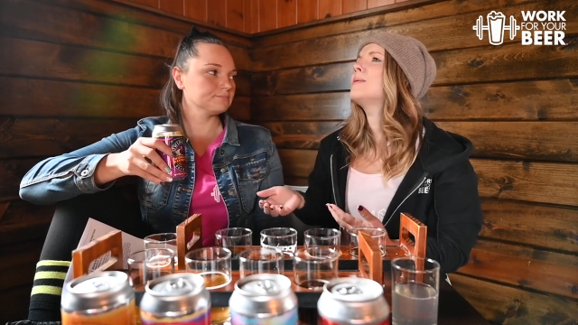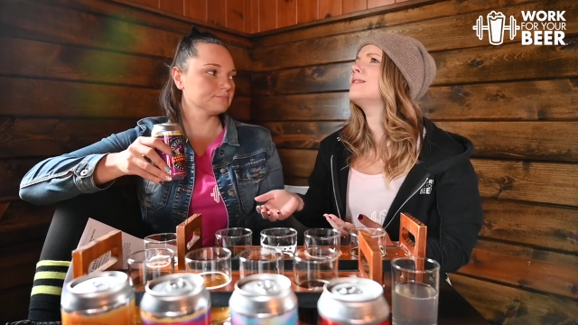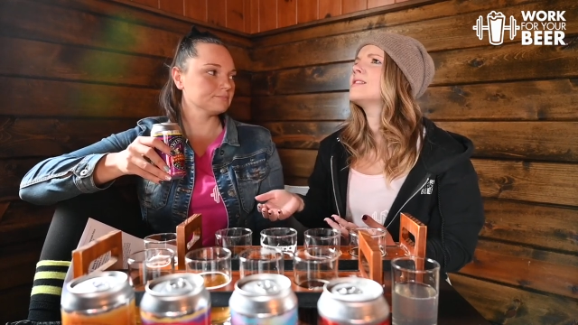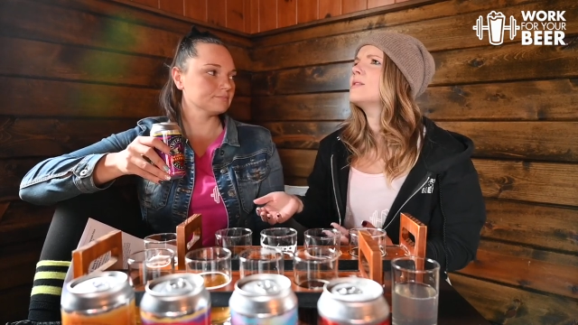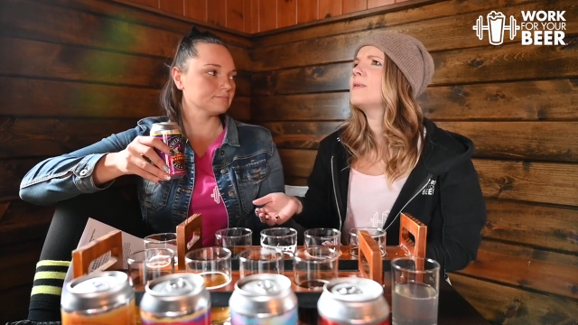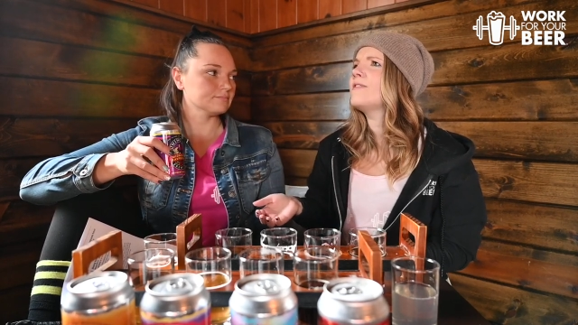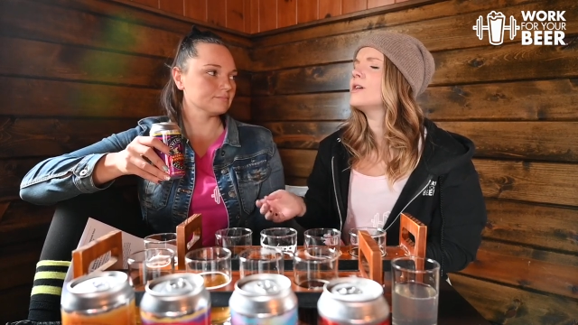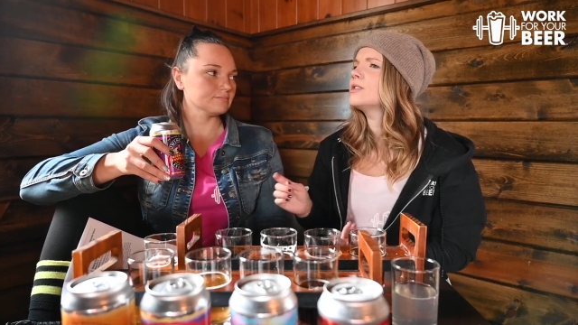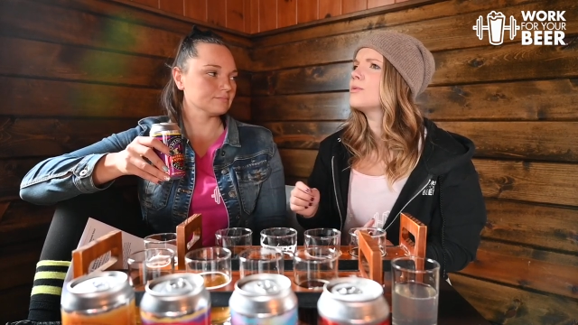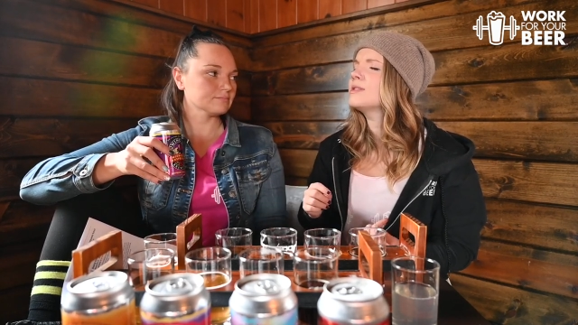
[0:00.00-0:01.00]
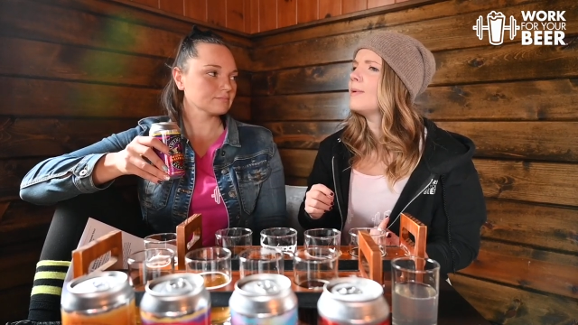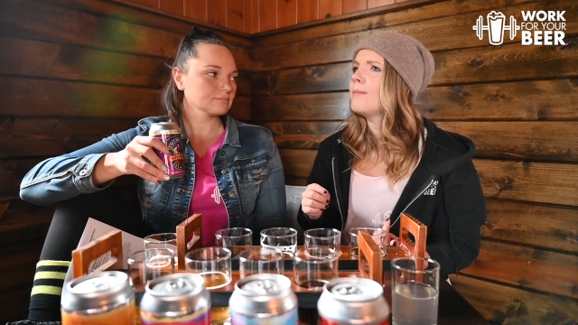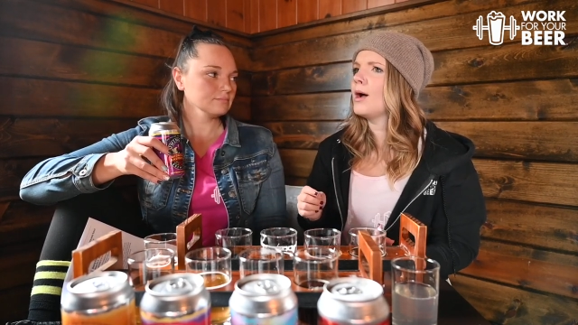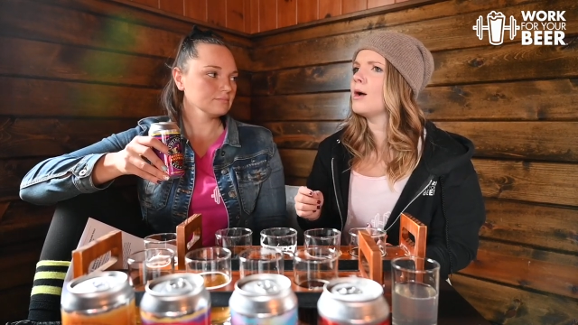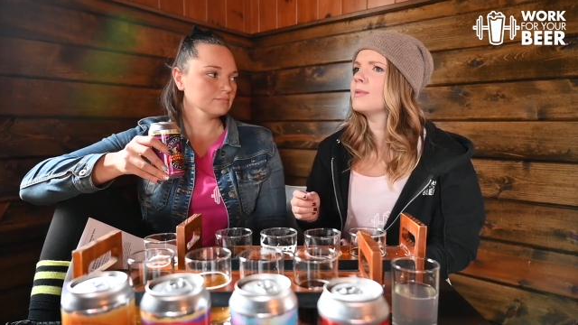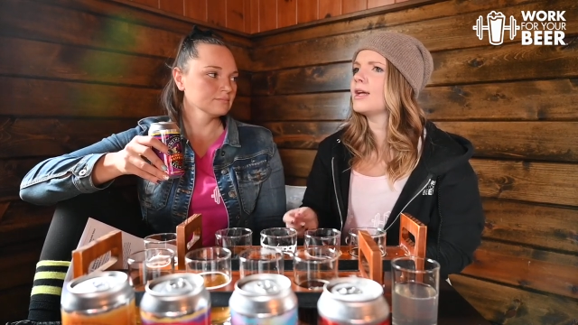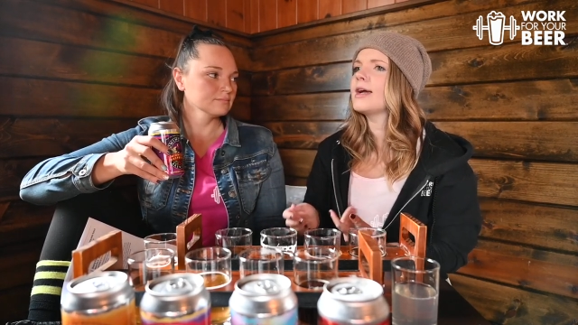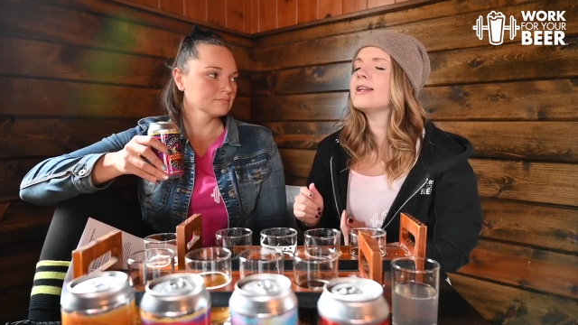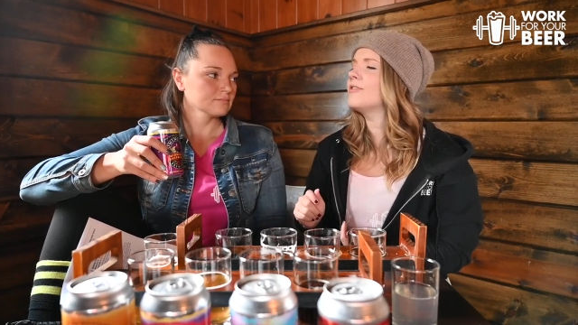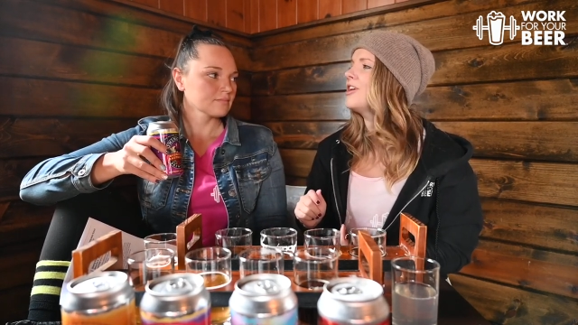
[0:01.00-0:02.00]
Speaker 1: I mean, to be fair, so was my mom.
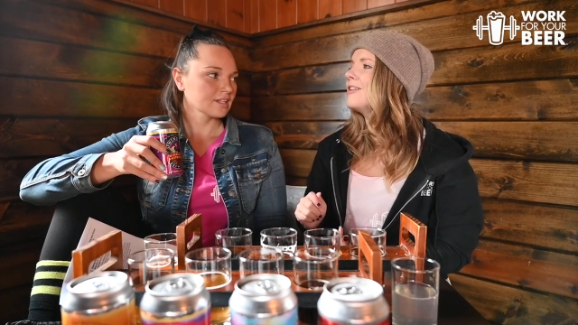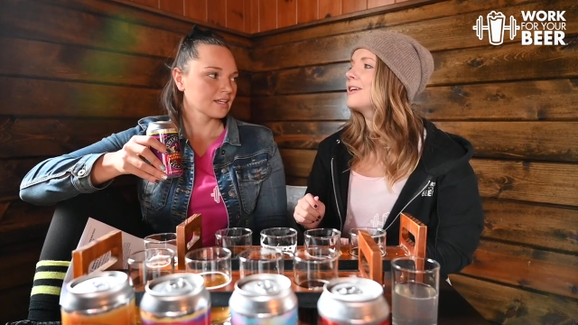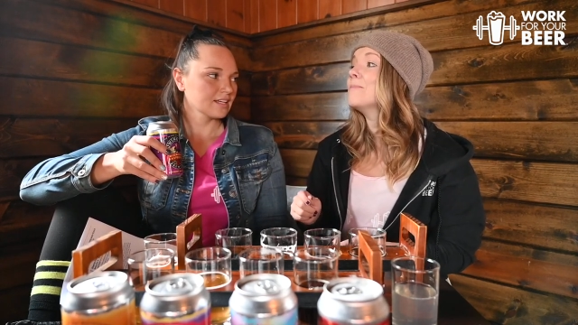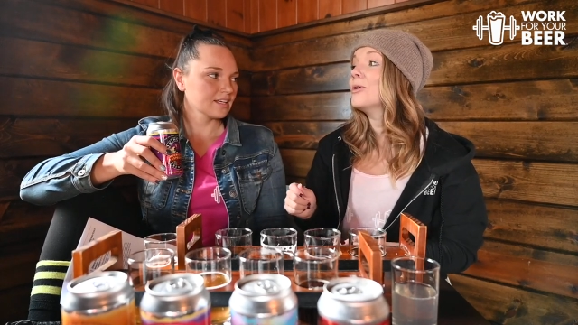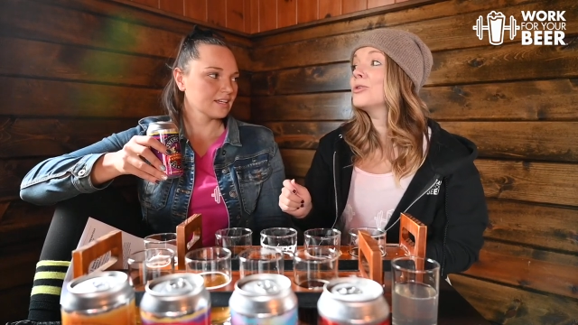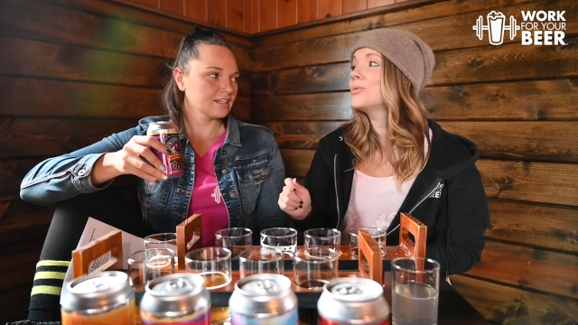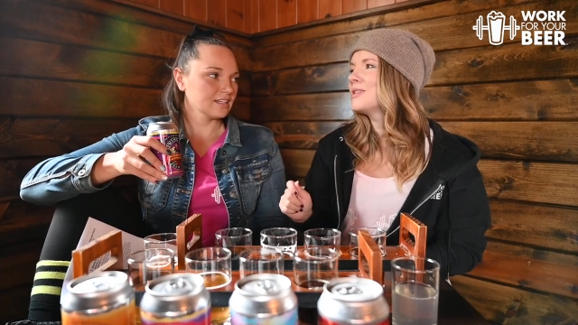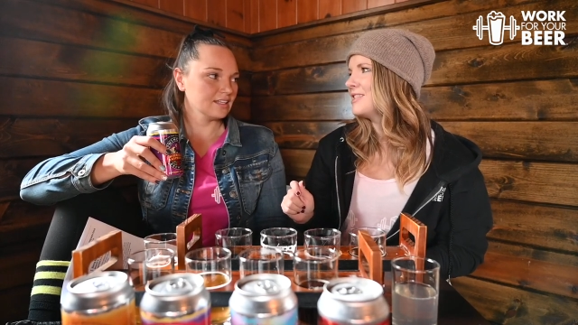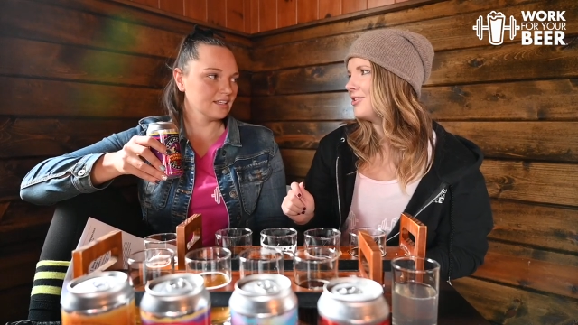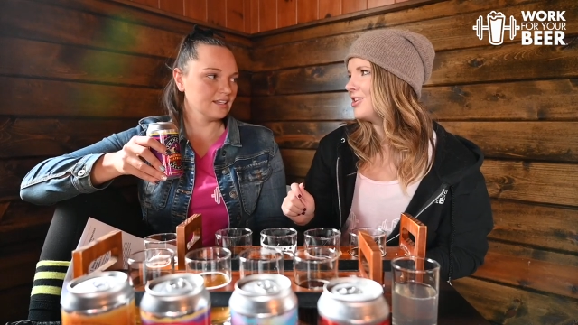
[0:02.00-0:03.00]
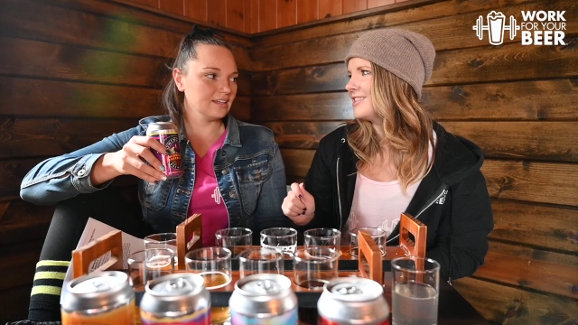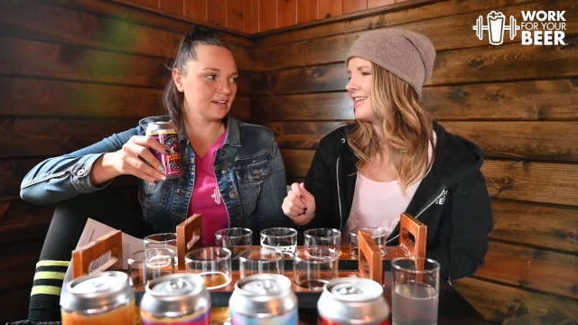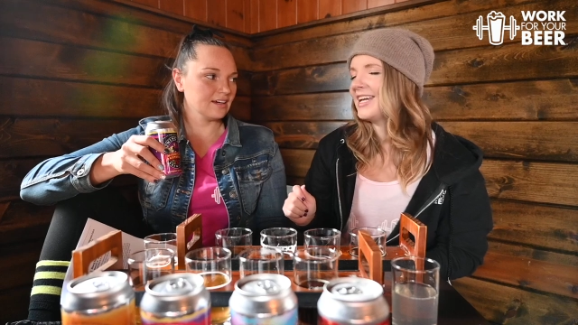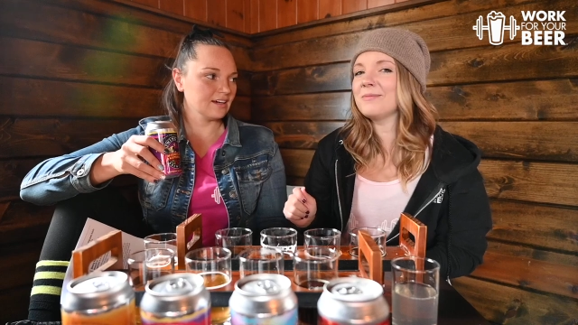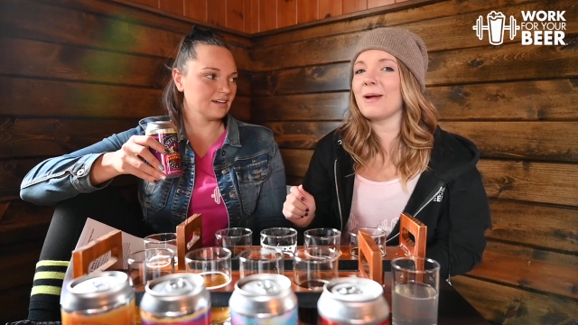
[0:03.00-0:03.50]
Like, I never got like milk with dinner as yeah.